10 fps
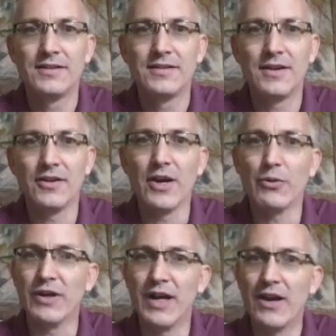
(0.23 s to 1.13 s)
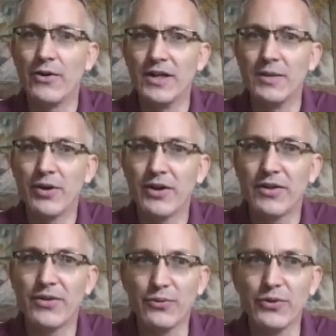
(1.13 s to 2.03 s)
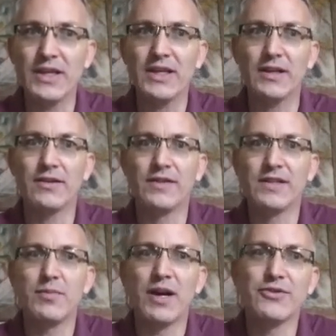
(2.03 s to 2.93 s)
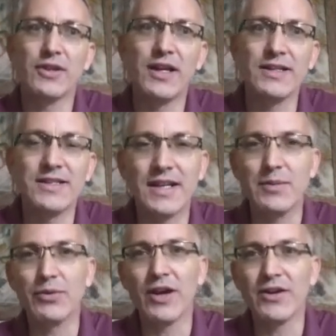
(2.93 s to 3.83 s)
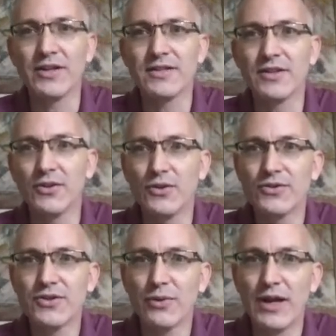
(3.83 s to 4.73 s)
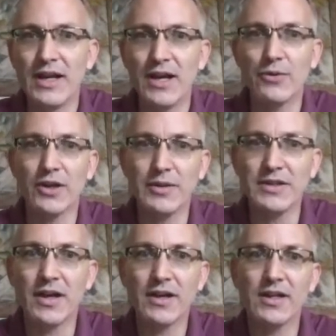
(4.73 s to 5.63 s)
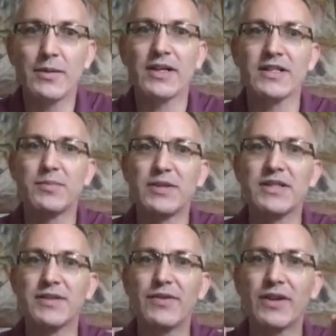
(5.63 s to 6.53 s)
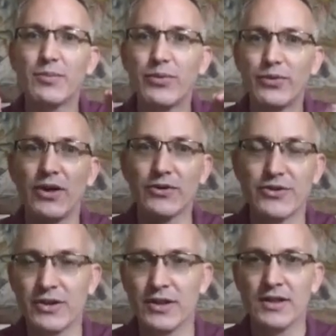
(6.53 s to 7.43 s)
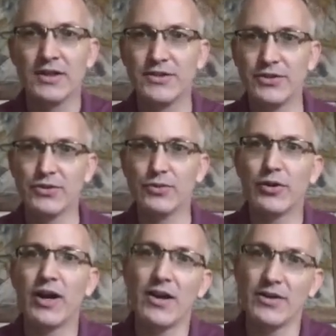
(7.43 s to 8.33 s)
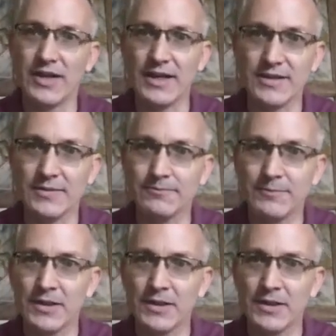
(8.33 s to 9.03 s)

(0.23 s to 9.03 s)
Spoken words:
All right, we're now in part 3 of this module on setting priorities and goals. And right now we're going to be talking about a specific approach to prioritizing.